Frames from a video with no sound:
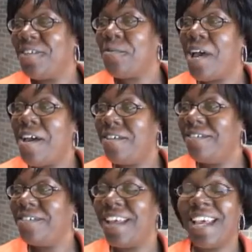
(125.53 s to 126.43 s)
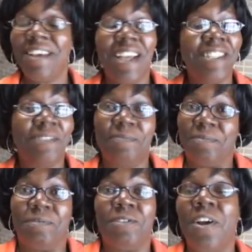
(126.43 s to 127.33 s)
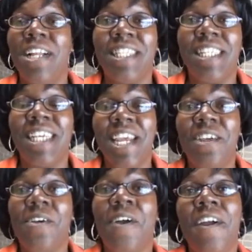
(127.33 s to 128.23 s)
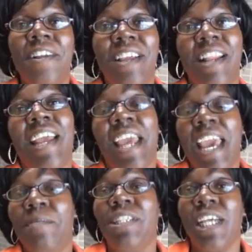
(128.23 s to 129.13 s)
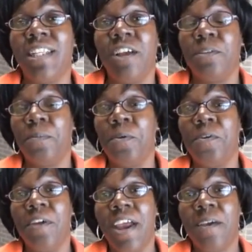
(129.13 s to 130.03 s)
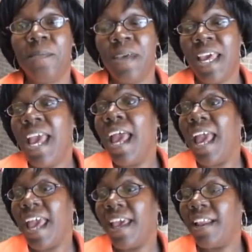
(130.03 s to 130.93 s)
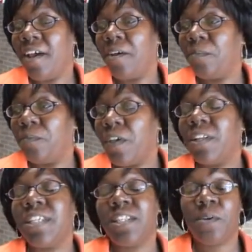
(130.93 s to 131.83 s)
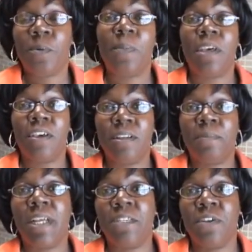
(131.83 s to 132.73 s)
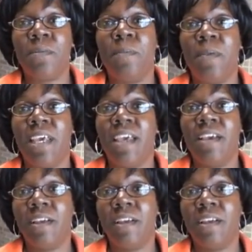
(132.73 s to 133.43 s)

Well, we got started since kindergarten and I came and checked out the program and um, felt as though it would be a good place for him to be